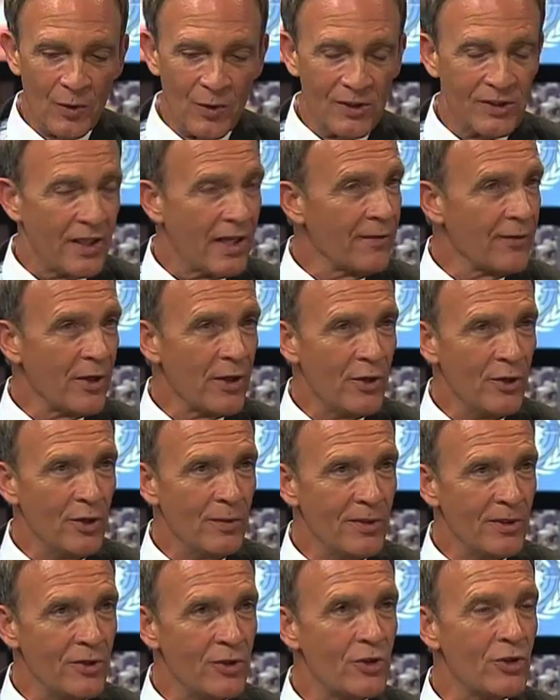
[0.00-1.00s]
course, every
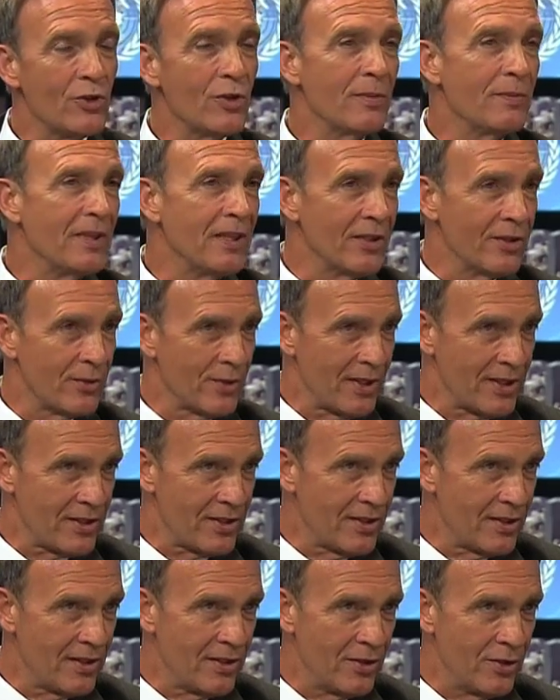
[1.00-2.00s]
human should be
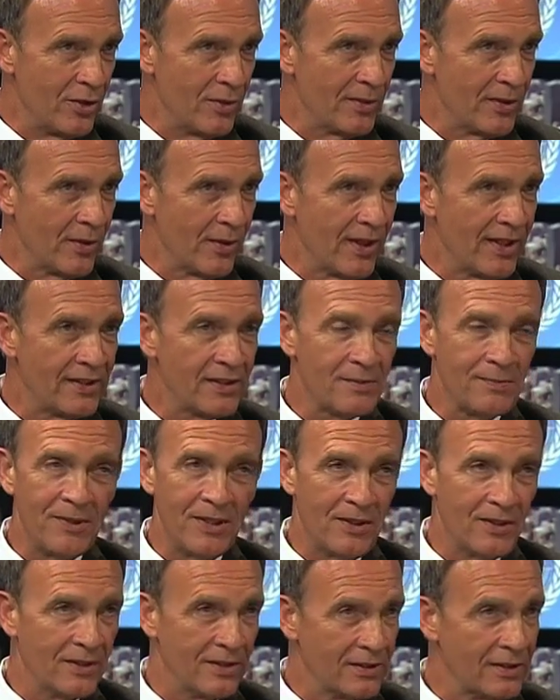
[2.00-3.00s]
interested in human rights
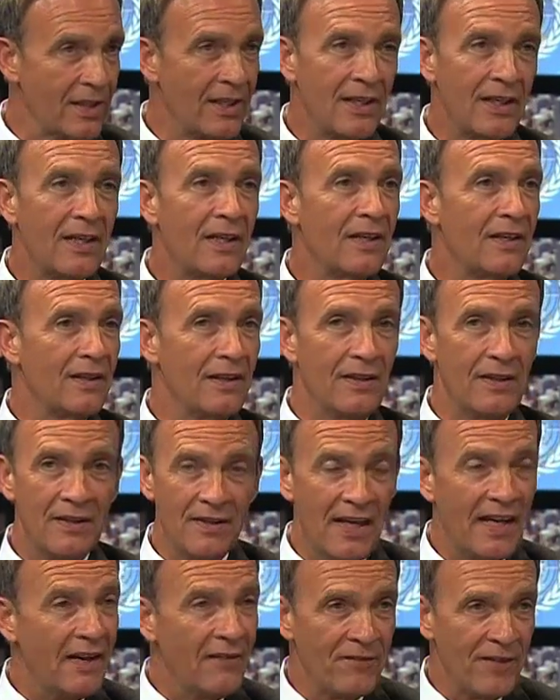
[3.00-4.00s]
because
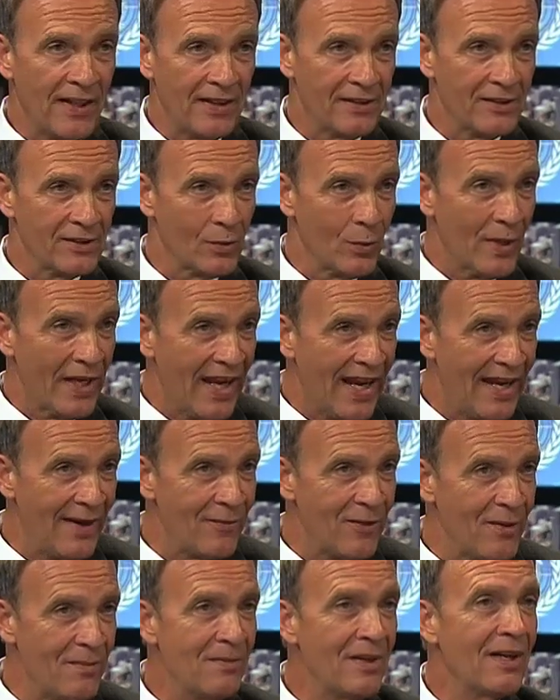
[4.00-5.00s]
they affect us. We
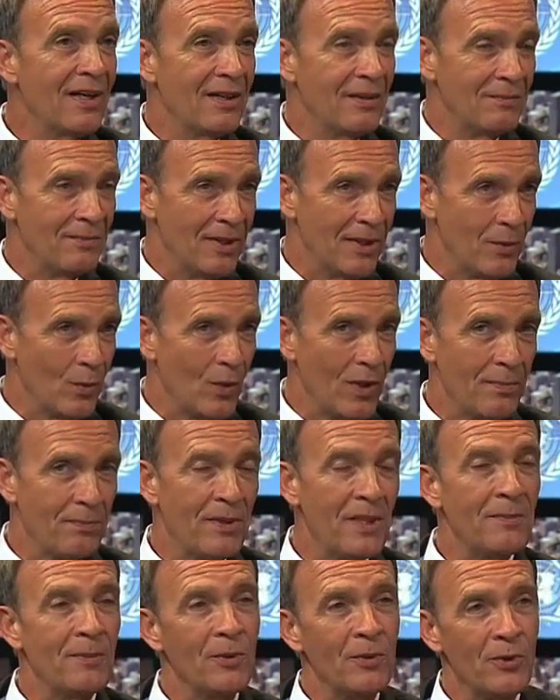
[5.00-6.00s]
have them, but what
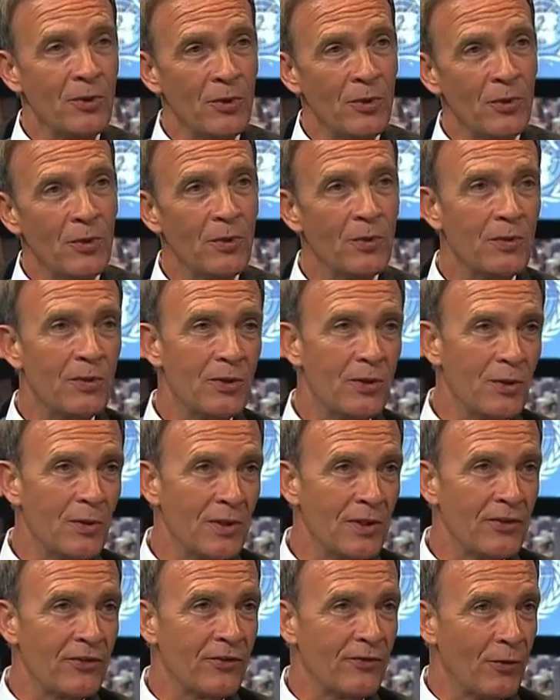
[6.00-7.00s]
people do
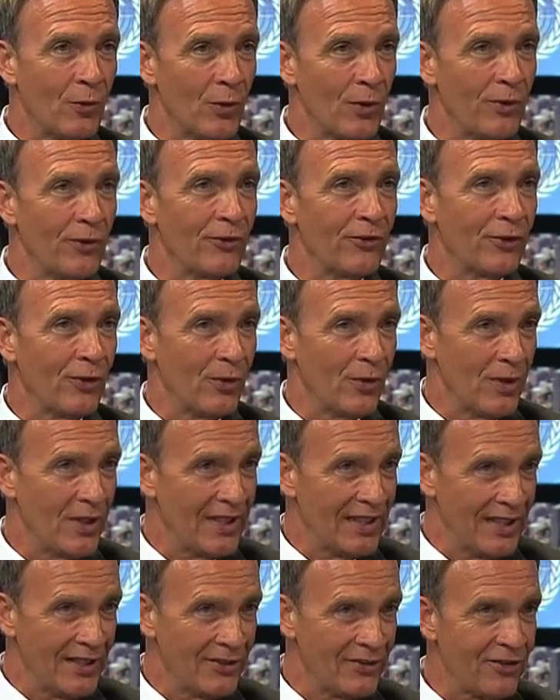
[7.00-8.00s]
to us, for us, or
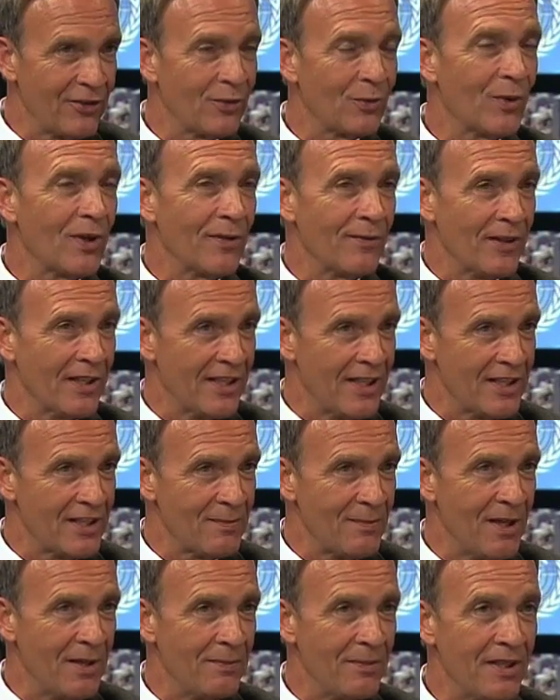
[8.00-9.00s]
against us, whatever the
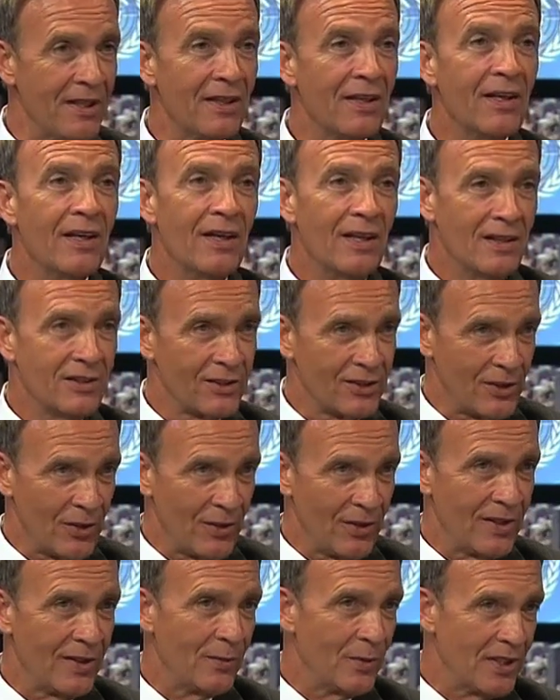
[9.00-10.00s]
case might be,
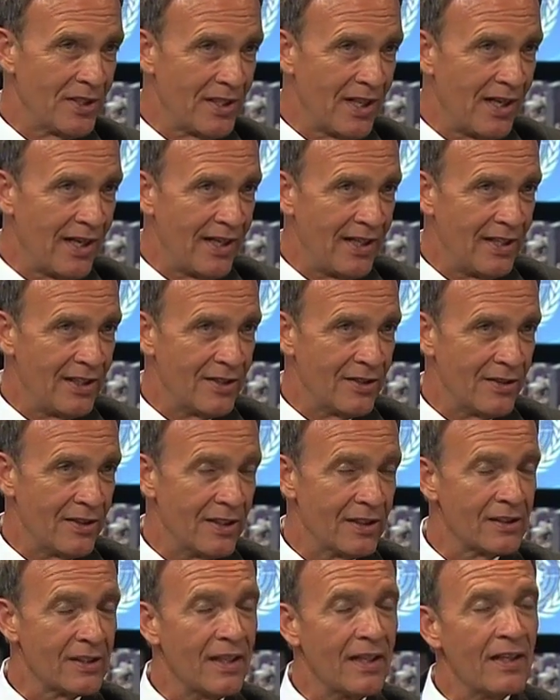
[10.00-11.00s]
certainly would tie into
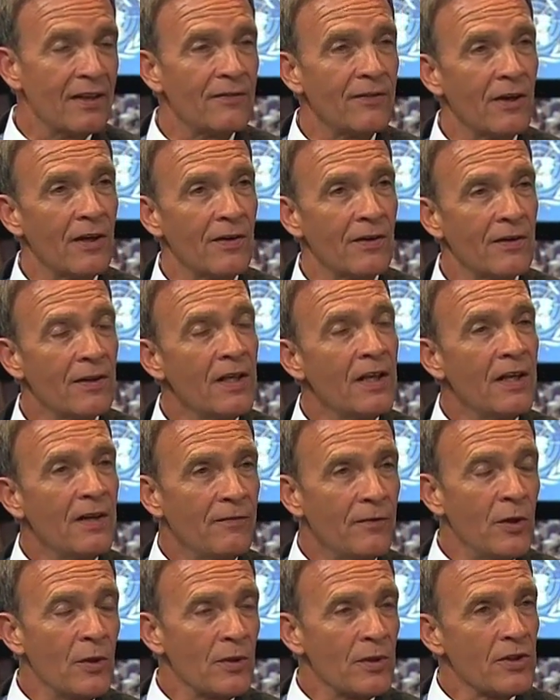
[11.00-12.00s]
this. And if our
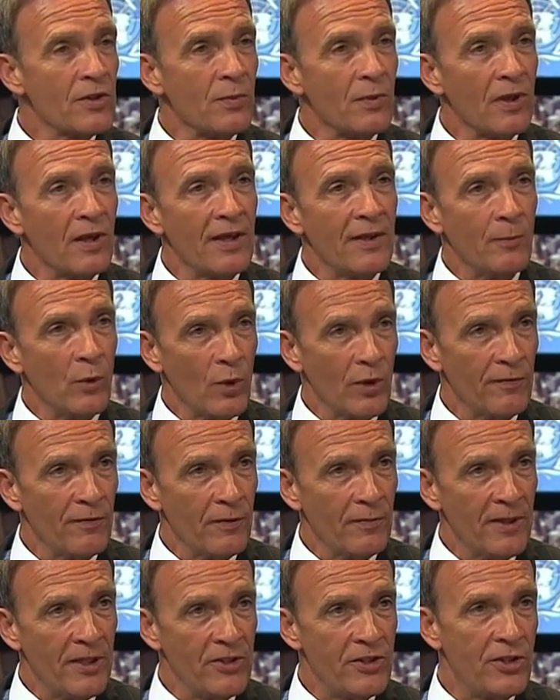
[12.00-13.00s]
viewers would like more
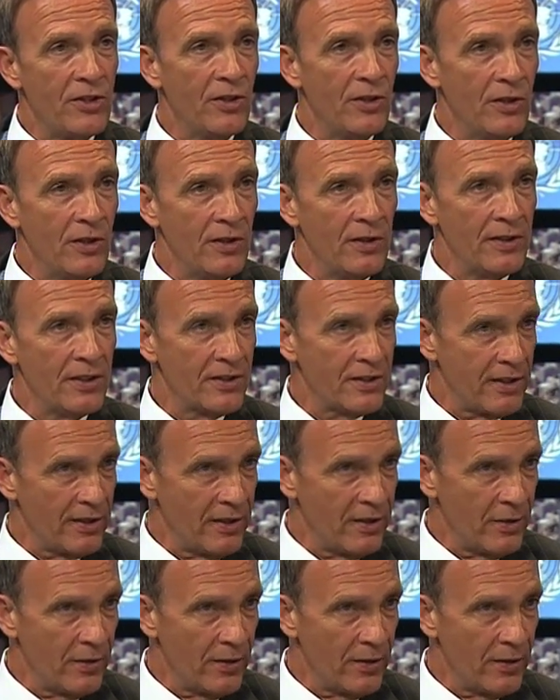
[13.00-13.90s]
information on this, they can